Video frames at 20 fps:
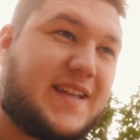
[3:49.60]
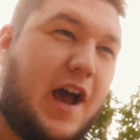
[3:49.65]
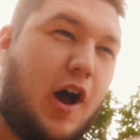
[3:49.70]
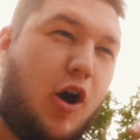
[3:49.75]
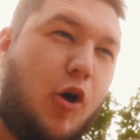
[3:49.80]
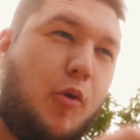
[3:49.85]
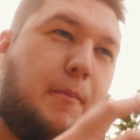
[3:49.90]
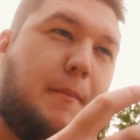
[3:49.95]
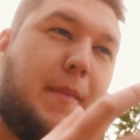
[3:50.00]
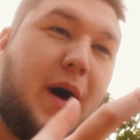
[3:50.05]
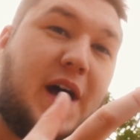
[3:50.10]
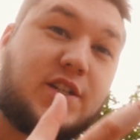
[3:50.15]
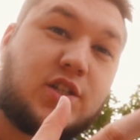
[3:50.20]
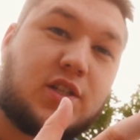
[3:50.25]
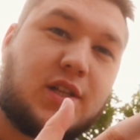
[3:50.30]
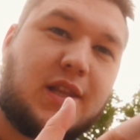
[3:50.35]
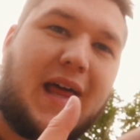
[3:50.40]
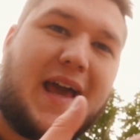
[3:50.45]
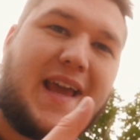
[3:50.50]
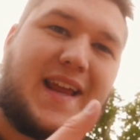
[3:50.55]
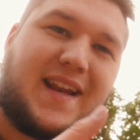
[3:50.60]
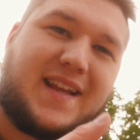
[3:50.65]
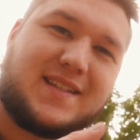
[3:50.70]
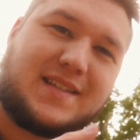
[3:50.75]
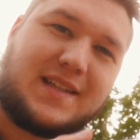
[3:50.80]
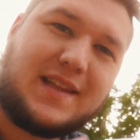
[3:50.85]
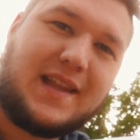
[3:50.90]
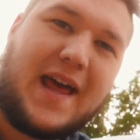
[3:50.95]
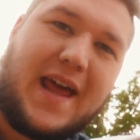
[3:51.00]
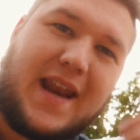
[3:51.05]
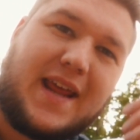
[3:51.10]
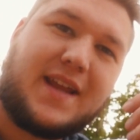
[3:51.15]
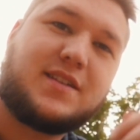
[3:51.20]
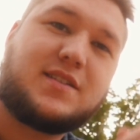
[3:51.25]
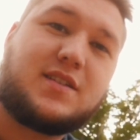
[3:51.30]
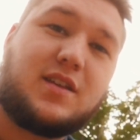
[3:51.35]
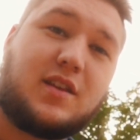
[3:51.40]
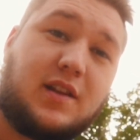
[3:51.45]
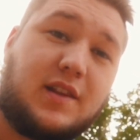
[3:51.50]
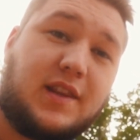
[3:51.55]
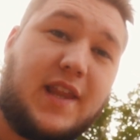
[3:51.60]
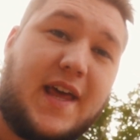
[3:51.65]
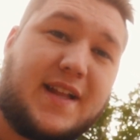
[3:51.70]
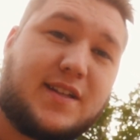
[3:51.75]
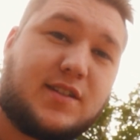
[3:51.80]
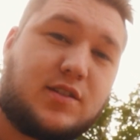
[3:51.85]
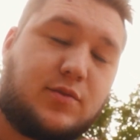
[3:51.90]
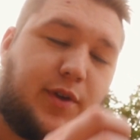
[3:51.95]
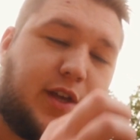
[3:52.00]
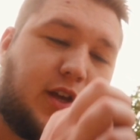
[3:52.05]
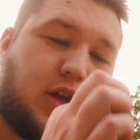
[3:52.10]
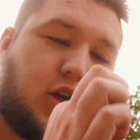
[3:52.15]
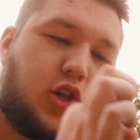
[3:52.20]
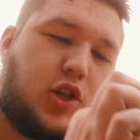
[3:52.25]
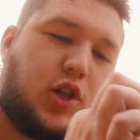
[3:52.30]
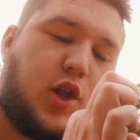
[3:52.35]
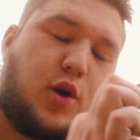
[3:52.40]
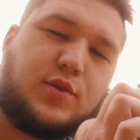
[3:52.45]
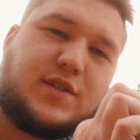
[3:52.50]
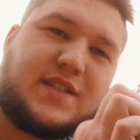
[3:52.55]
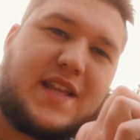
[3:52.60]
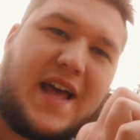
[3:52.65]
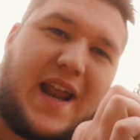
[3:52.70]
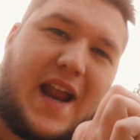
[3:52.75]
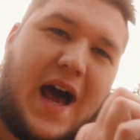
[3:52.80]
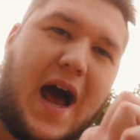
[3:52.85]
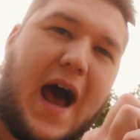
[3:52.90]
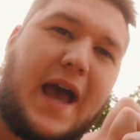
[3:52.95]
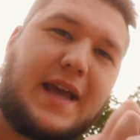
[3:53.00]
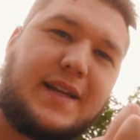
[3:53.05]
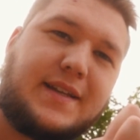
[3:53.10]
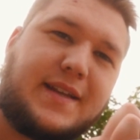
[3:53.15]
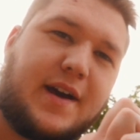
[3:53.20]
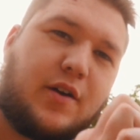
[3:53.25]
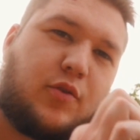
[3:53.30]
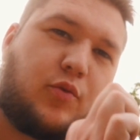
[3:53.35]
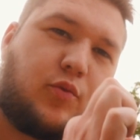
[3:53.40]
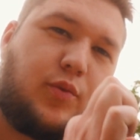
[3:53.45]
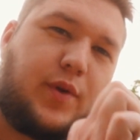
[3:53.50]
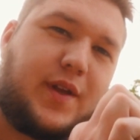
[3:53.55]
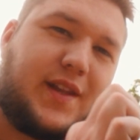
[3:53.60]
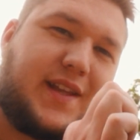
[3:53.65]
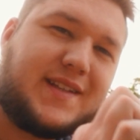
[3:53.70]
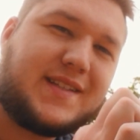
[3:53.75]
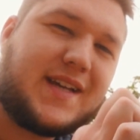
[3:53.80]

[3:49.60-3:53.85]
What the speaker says: how much light is let into the lens. So we can close that eye down really